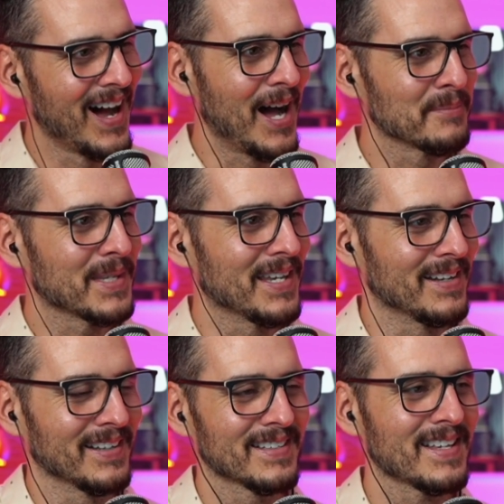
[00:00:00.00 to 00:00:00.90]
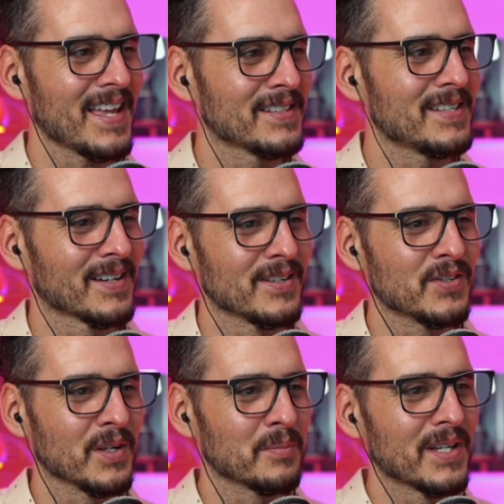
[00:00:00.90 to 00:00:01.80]
I'm kidding. It's kind of tongue in
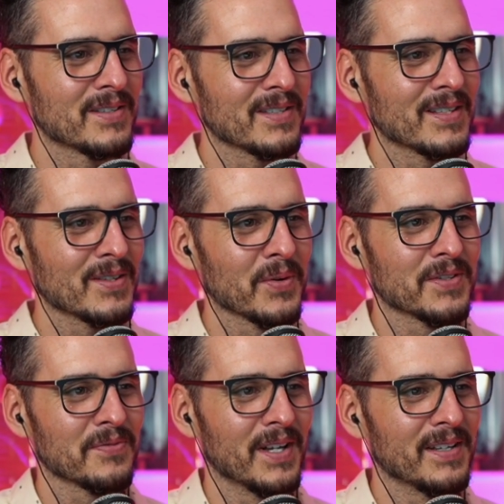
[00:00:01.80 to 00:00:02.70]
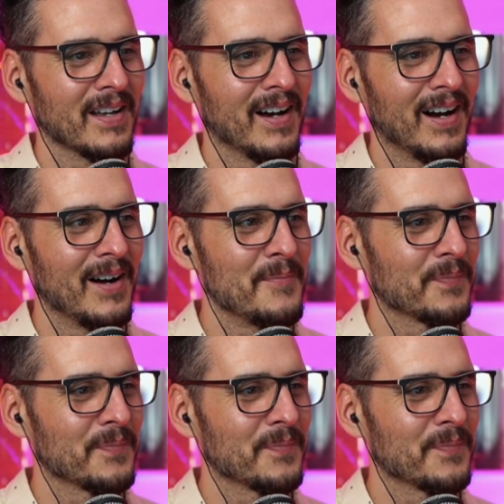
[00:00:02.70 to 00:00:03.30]
cheek, but it's always fun, to